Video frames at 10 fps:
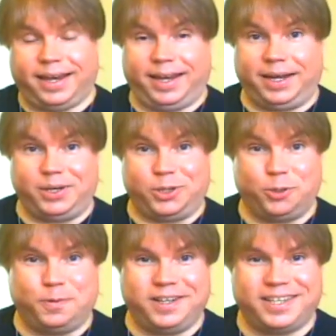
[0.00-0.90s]
Hey,
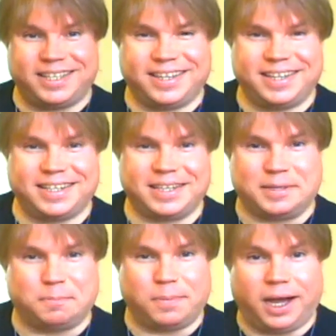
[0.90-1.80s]
Tubies, this
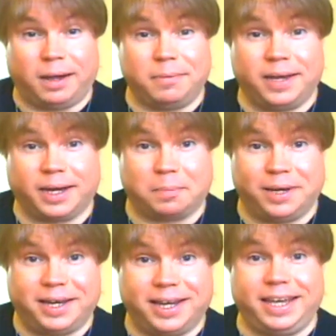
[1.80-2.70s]
is Bob
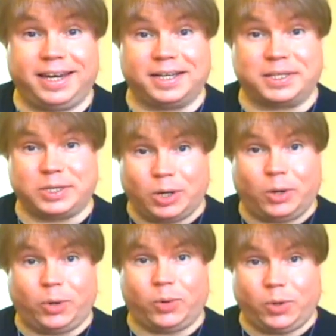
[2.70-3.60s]
Hickman. It is
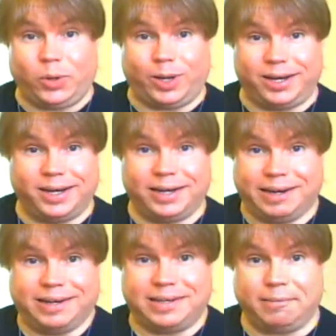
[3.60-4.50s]
so good
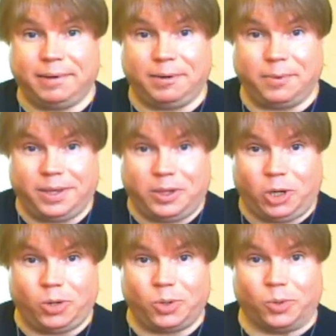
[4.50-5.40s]
to be
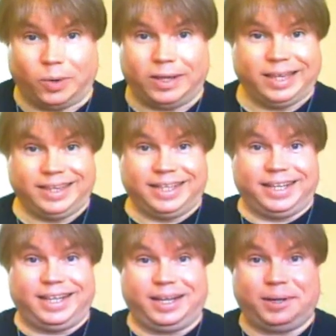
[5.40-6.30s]
with you.
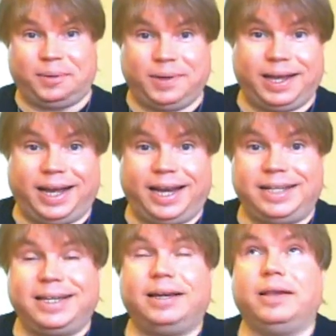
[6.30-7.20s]
Well,
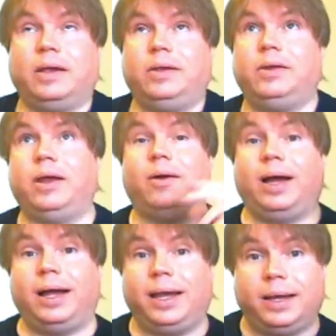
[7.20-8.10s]
I tell you, you know,
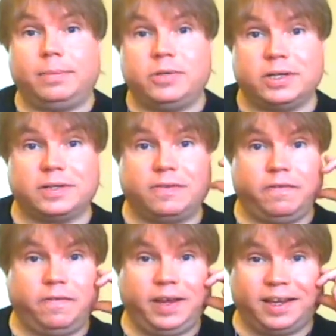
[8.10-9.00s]
I am just
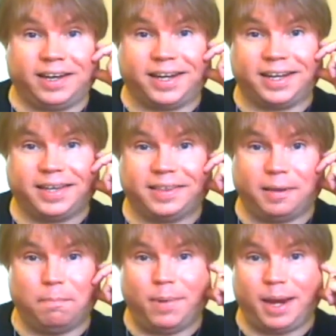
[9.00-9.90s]
feeling
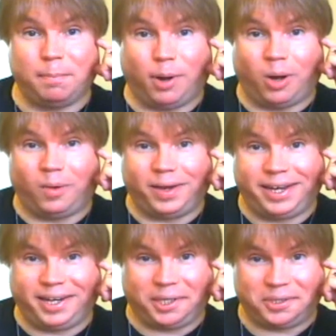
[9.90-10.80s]
the Mabon
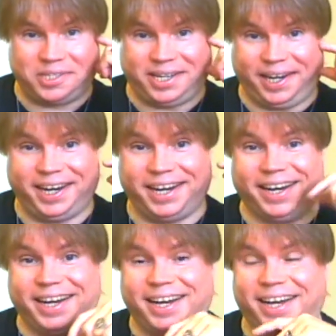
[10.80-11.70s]
energy.
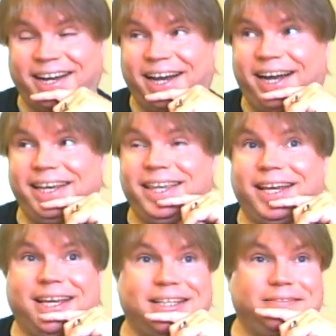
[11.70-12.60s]
I
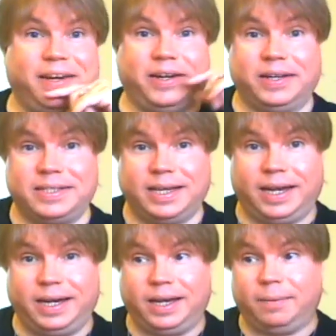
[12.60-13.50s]
think it's very
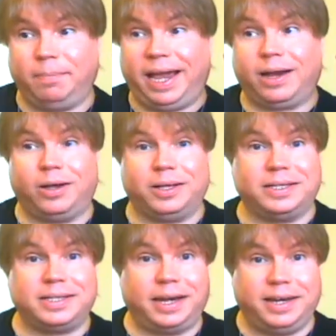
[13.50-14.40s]
exciting. Back on
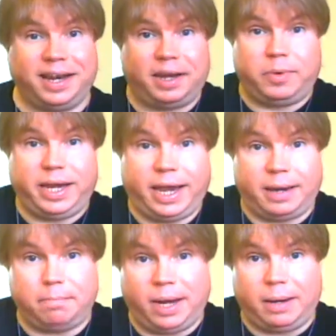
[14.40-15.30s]
Sunday, we
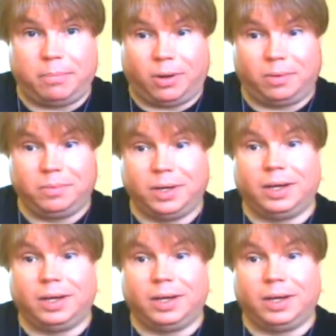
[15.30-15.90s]
had Mabon.